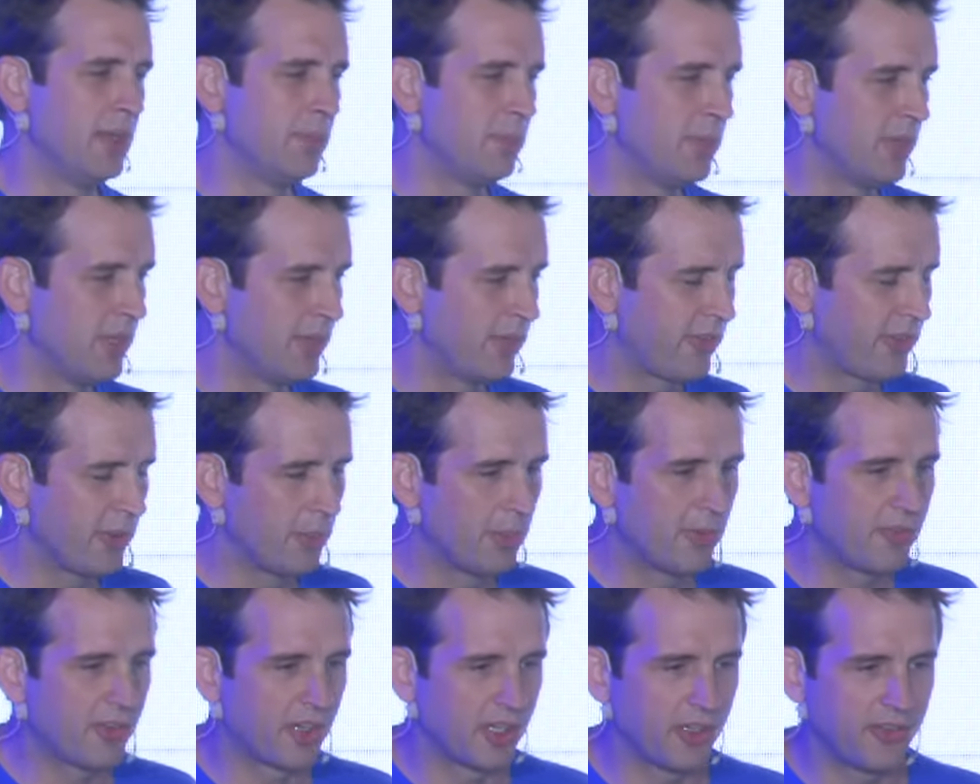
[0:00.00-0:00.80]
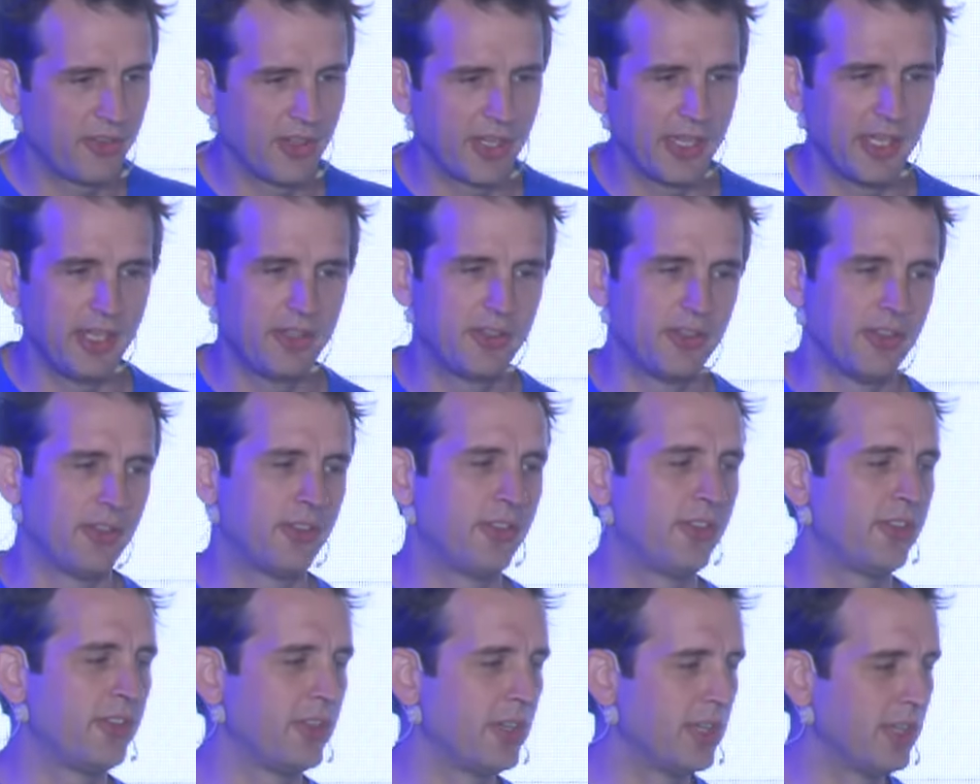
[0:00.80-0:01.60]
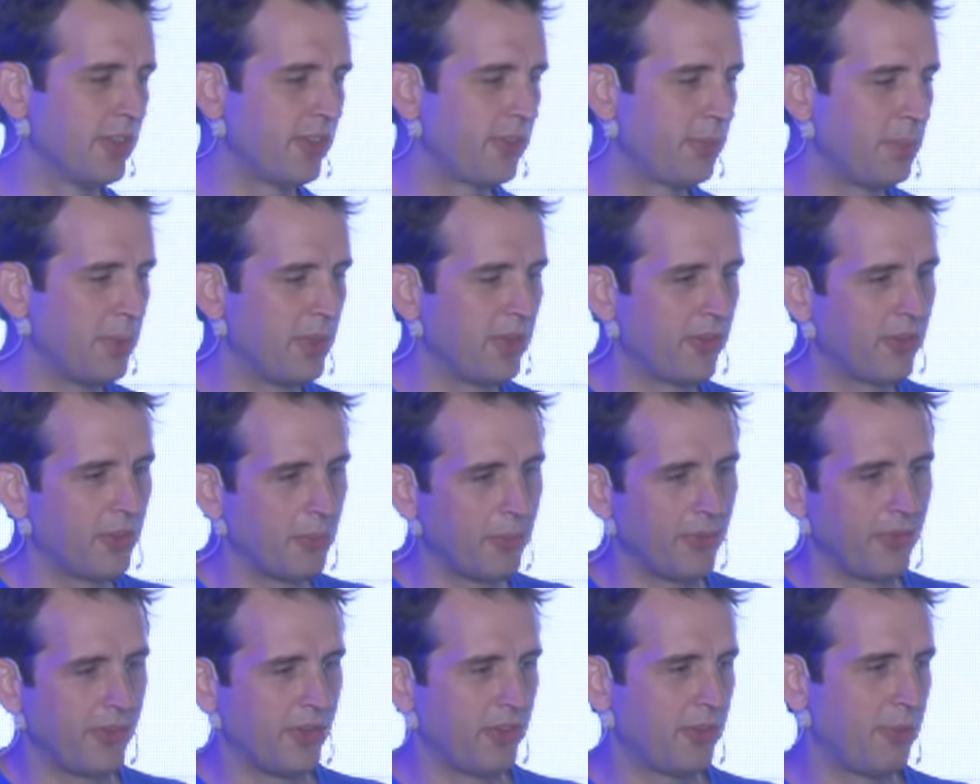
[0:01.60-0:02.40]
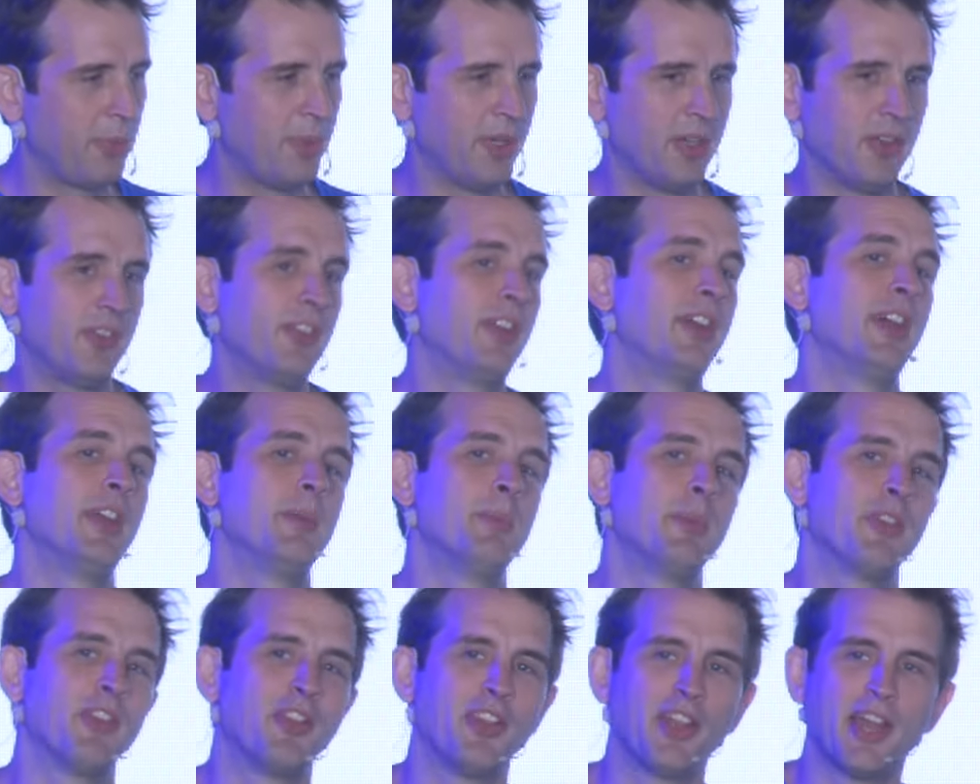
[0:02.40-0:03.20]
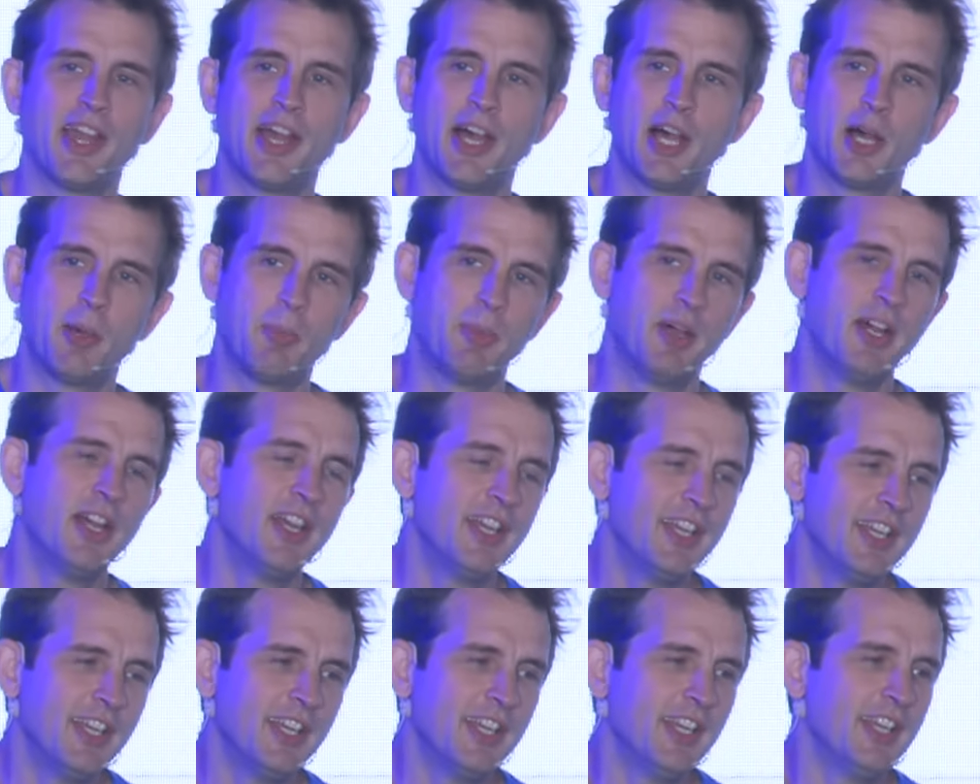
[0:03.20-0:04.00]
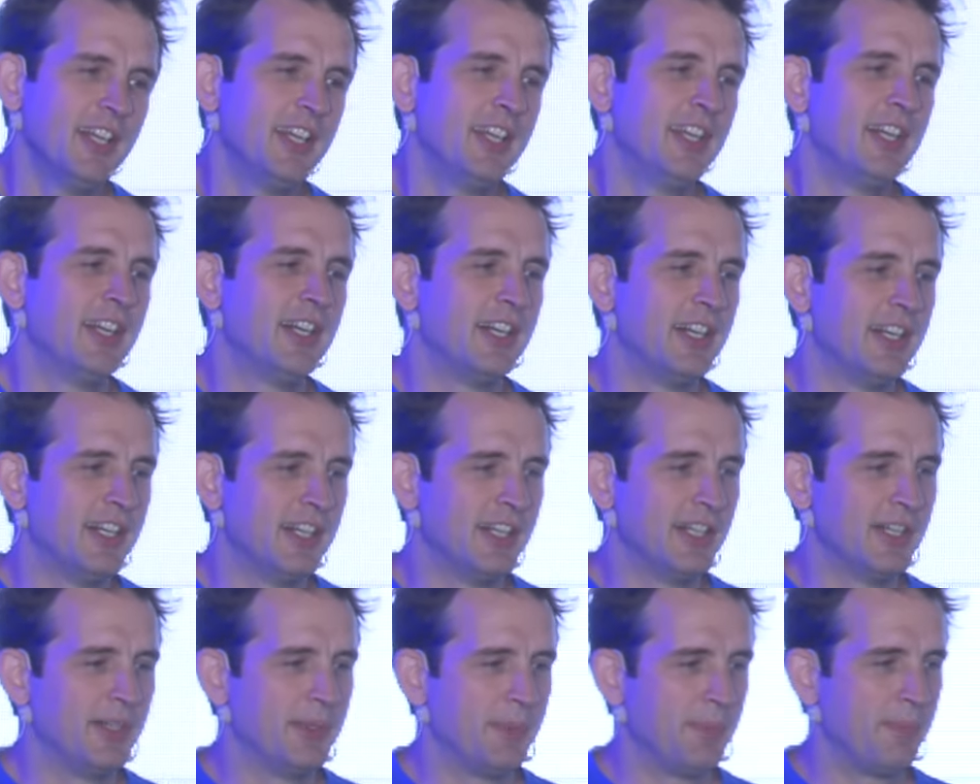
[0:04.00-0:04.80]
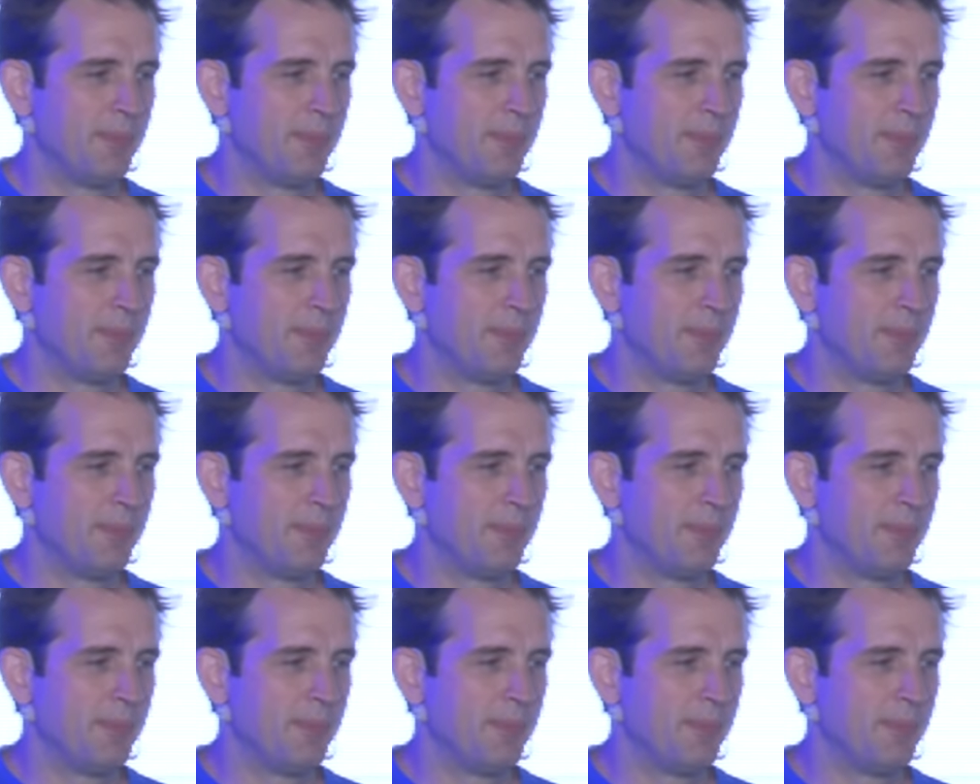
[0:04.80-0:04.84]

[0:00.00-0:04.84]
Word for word: but some of our scientists uh, spend some of their spare time in the lab uh,